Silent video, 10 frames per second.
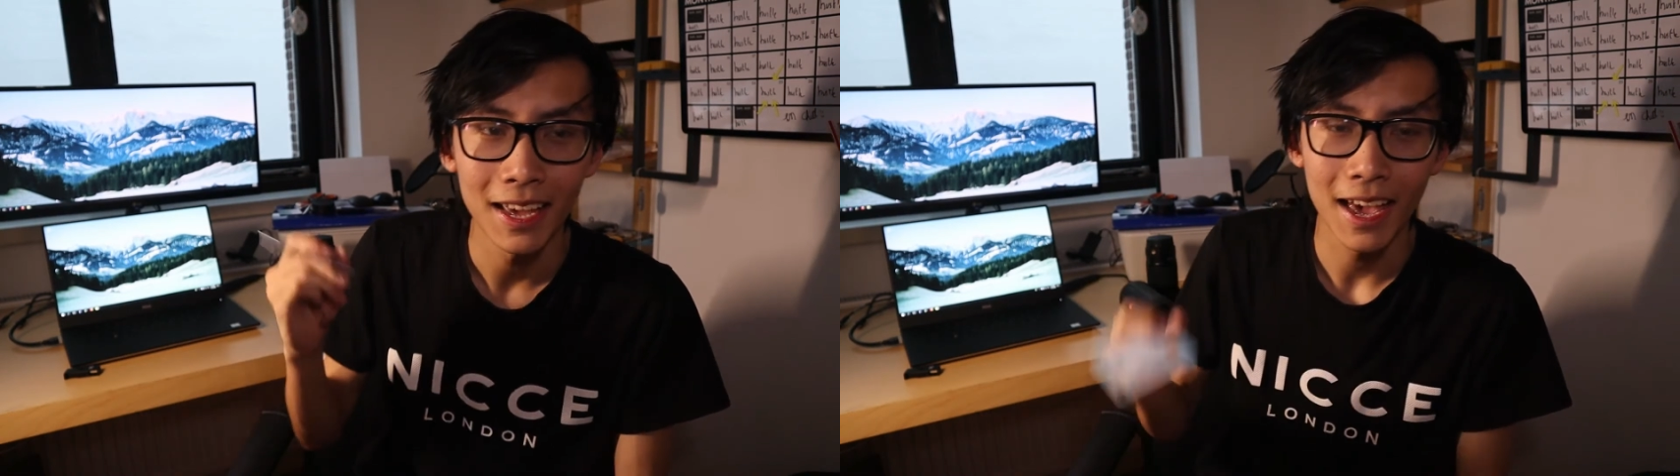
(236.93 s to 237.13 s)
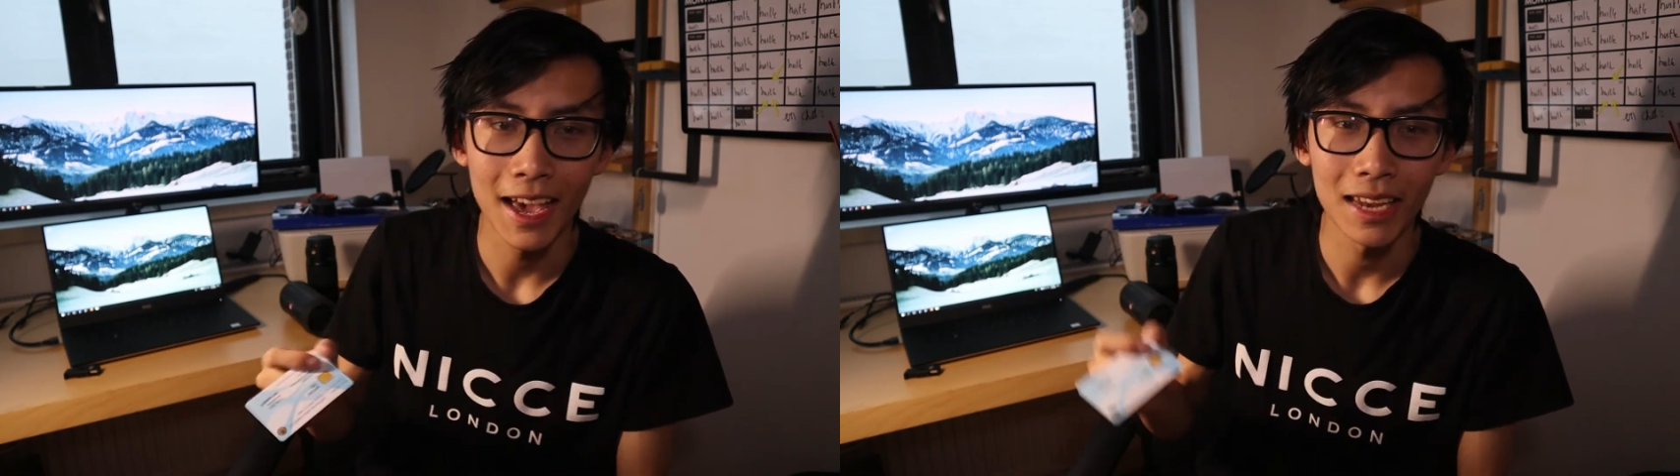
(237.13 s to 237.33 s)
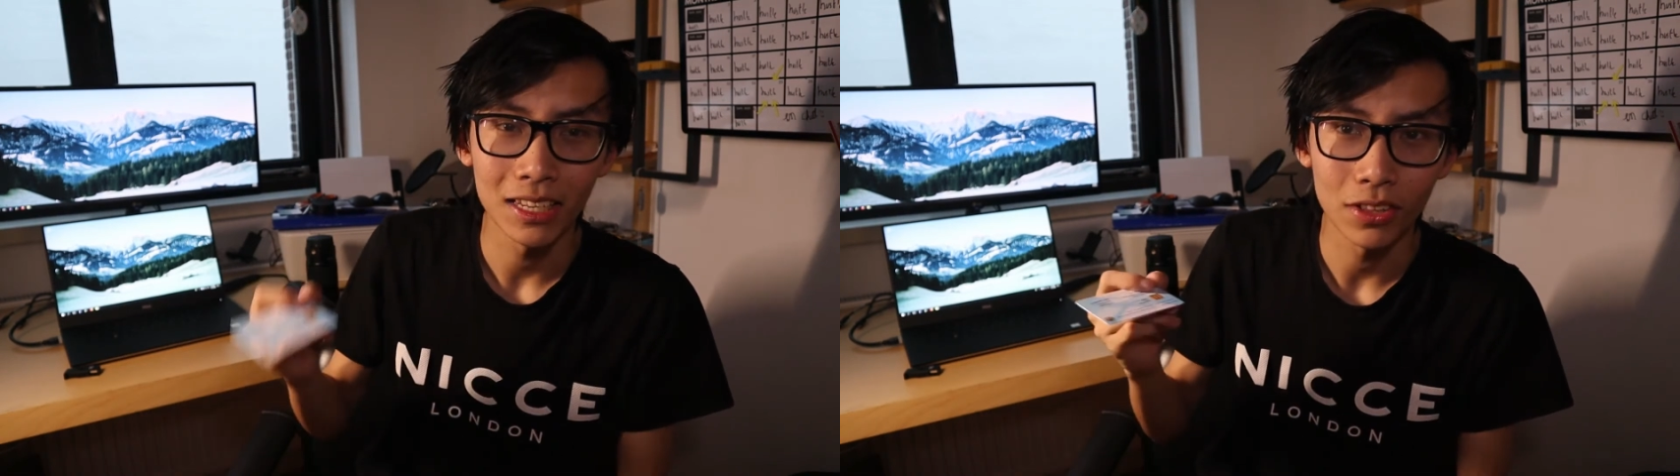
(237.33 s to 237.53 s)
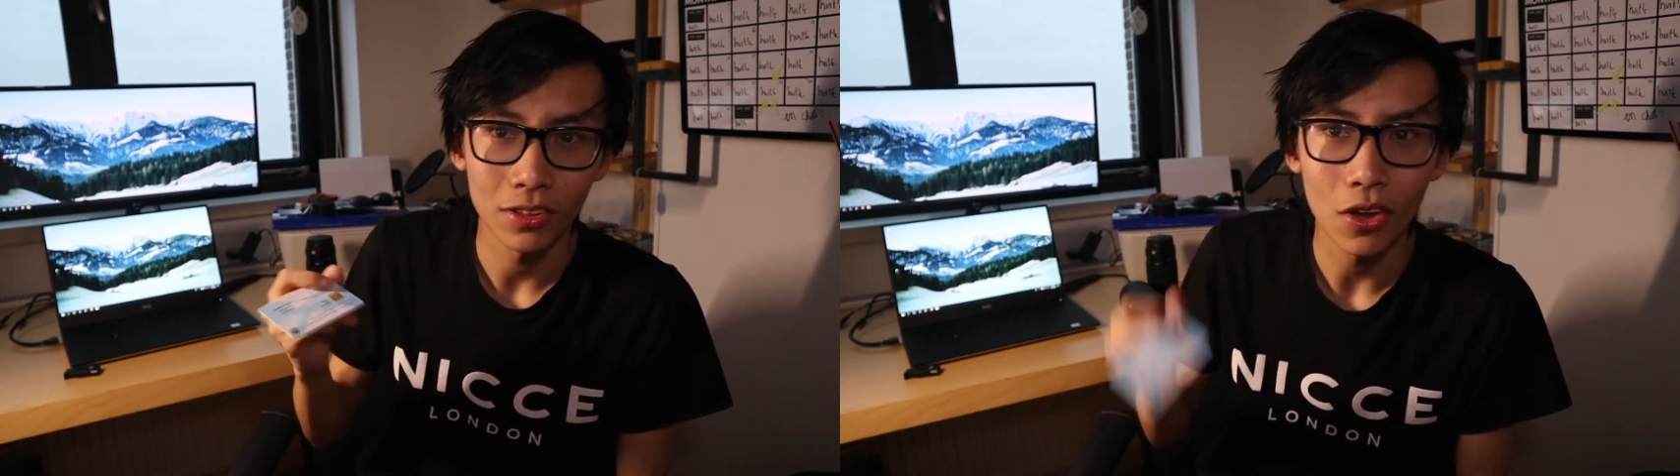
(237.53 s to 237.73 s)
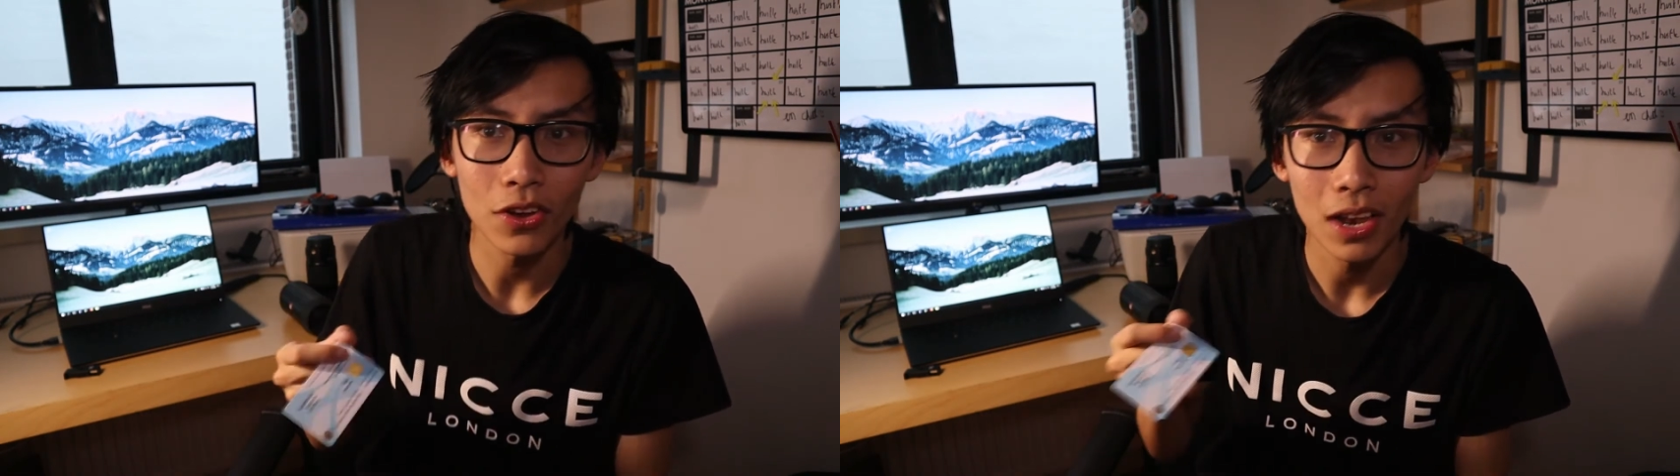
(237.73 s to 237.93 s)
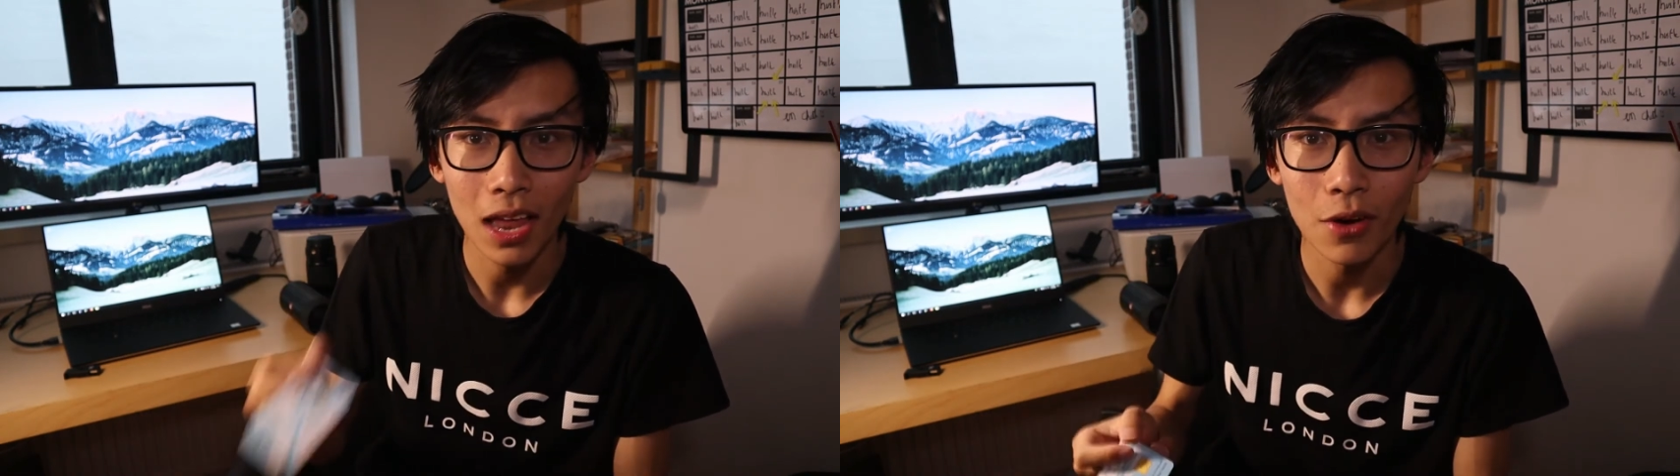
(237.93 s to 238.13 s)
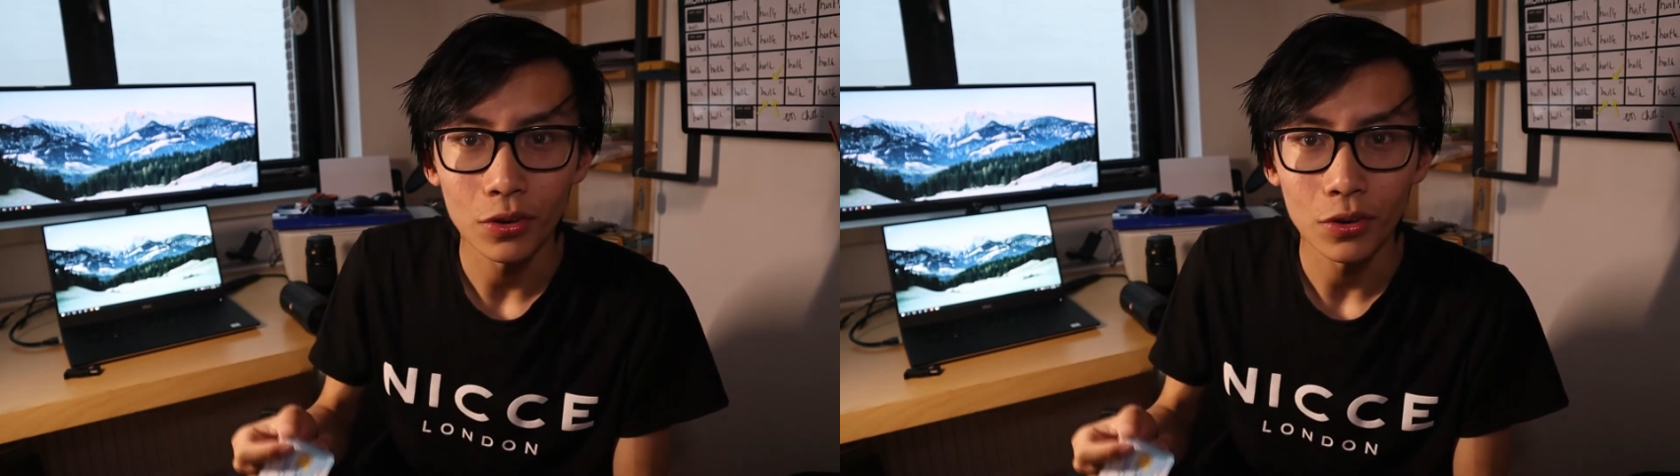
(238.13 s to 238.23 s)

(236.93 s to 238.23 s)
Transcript: and it does not allow